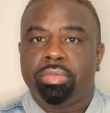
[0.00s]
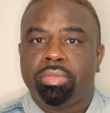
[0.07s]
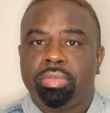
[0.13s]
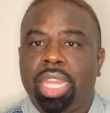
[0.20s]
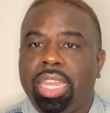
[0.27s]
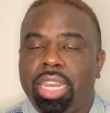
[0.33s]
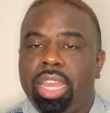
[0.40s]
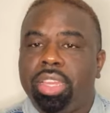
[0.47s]

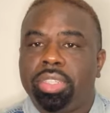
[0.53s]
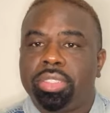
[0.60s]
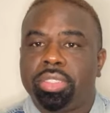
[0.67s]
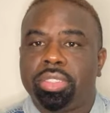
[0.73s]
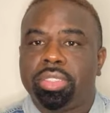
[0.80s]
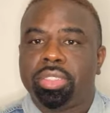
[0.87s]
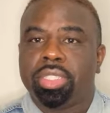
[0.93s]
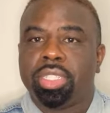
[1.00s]
They know.
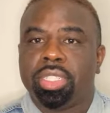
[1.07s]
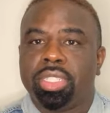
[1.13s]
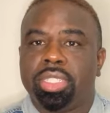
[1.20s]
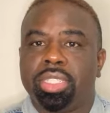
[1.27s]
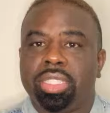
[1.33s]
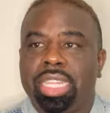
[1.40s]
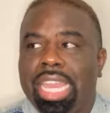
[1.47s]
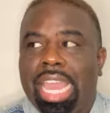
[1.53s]

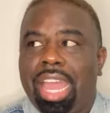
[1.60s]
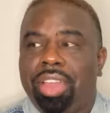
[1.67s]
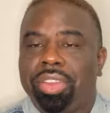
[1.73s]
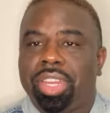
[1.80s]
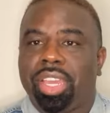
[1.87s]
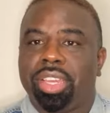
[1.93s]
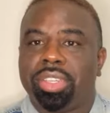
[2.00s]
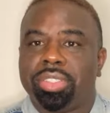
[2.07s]
They all
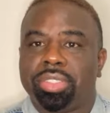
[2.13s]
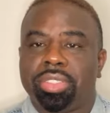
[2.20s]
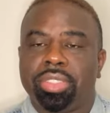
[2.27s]
know.